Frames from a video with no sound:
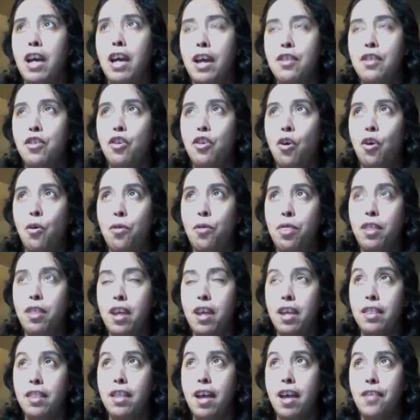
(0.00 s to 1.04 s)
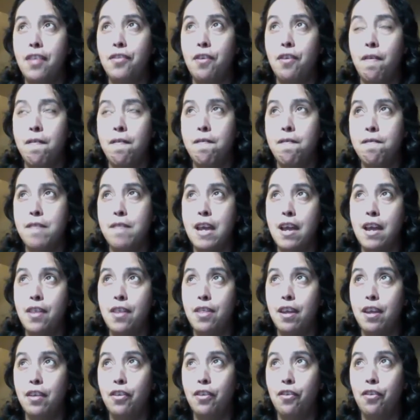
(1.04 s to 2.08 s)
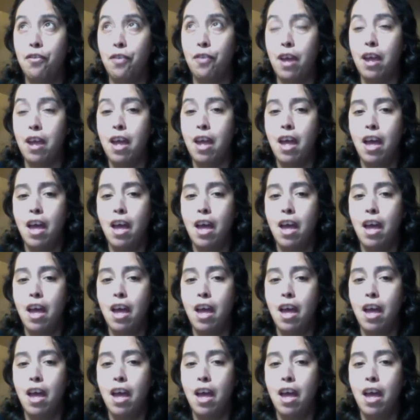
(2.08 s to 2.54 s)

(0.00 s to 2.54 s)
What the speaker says: I don't think that's a fair thing to say.